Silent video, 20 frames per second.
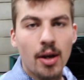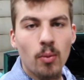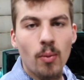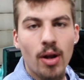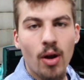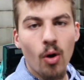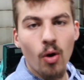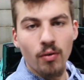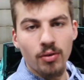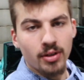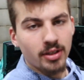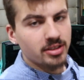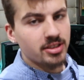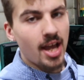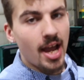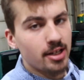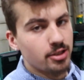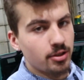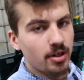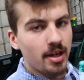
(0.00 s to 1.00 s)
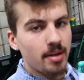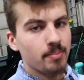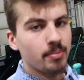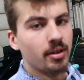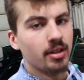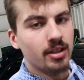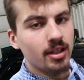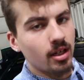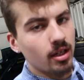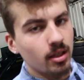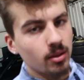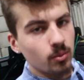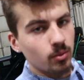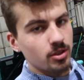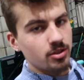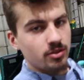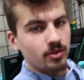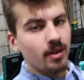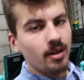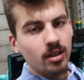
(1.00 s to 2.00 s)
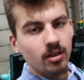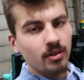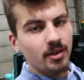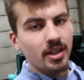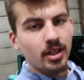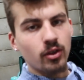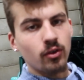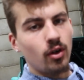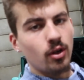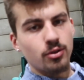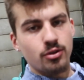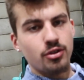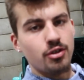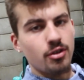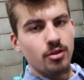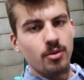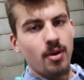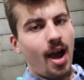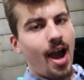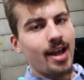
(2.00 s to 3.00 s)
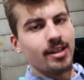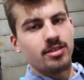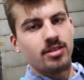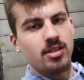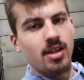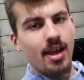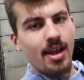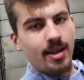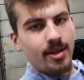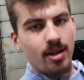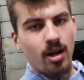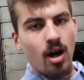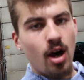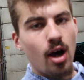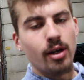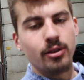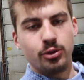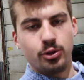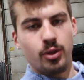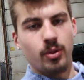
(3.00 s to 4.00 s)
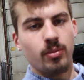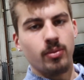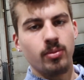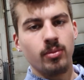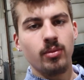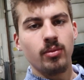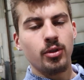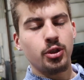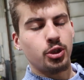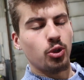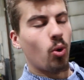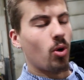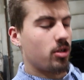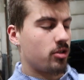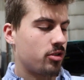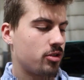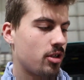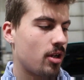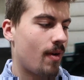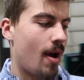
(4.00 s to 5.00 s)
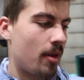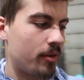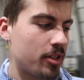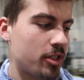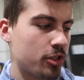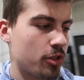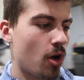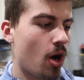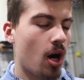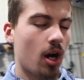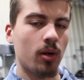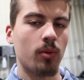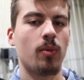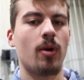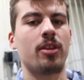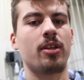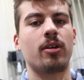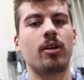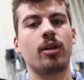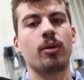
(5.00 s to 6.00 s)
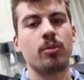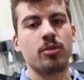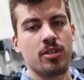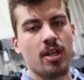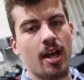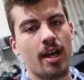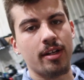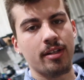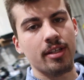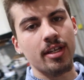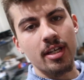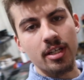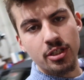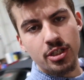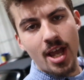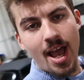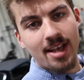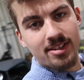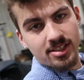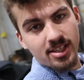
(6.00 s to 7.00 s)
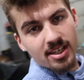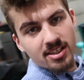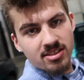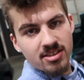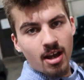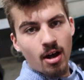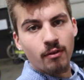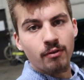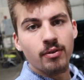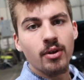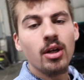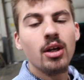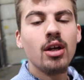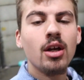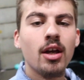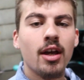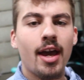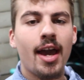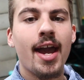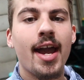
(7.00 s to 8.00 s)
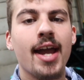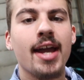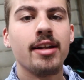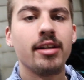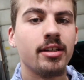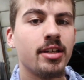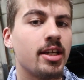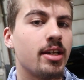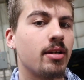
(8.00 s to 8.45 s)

I don't want to over exaggerate, but there was literally close to, I'd say 100 shorts around this car, whether it was on the chassis itself and